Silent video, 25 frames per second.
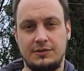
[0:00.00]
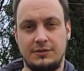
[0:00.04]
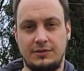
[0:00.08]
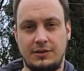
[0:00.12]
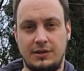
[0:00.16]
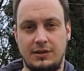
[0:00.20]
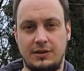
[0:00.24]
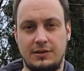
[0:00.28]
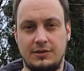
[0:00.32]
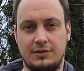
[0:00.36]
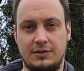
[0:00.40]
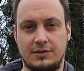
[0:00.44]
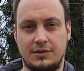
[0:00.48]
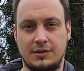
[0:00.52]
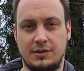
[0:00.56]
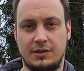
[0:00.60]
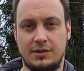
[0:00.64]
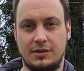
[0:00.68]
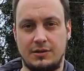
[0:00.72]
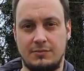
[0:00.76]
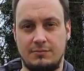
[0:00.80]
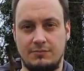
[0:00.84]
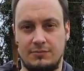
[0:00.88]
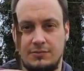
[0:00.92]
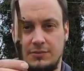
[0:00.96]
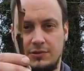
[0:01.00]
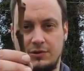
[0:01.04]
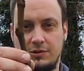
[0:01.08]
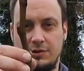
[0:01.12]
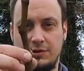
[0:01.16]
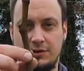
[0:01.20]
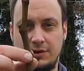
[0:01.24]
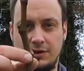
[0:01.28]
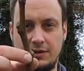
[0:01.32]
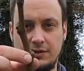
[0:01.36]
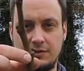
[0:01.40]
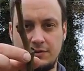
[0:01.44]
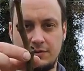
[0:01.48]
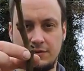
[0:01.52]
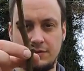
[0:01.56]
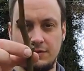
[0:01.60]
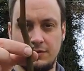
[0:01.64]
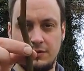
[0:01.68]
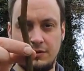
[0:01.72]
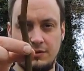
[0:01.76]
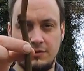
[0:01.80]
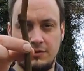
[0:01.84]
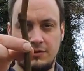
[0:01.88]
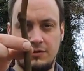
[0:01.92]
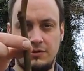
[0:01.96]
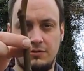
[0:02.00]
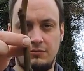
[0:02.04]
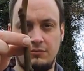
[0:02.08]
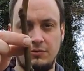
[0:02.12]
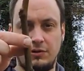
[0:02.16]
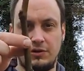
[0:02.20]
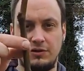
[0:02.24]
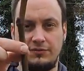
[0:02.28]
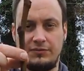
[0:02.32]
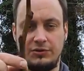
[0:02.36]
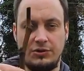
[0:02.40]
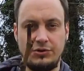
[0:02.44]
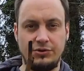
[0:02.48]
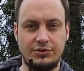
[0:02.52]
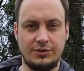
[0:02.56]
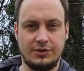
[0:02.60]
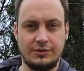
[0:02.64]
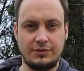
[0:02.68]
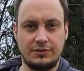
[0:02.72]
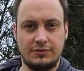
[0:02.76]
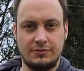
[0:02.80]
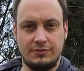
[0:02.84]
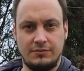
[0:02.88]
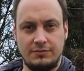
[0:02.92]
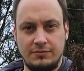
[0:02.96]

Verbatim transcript: these um, cuttings will have rooted,